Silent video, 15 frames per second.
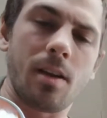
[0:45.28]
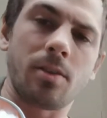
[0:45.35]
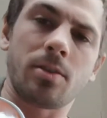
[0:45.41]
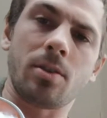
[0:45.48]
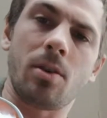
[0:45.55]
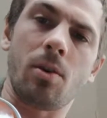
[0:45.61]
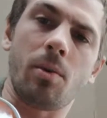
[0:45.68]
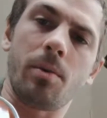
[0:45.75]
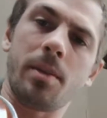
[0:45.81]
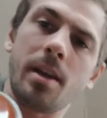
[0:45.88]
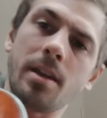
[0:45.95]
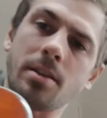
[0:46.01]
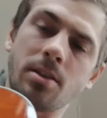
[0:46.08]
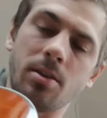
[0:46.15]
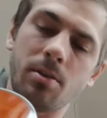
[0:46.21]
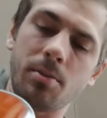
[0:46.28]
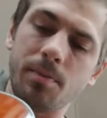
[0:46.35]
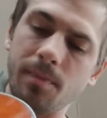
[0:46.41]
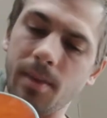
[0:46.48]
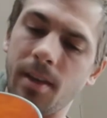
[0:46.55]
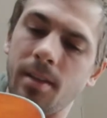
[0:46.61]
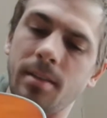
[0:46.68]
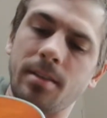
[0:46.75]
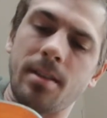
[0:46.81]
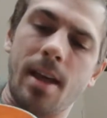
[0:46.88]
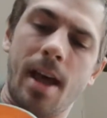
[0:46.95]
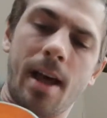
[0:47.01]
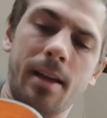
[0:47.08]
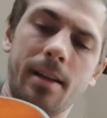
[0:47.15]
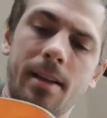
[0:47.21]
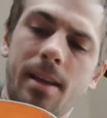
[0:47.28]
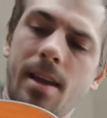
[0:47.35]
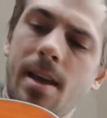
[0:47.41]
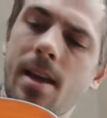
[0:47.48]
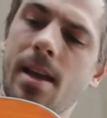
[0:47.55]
So the issue is that,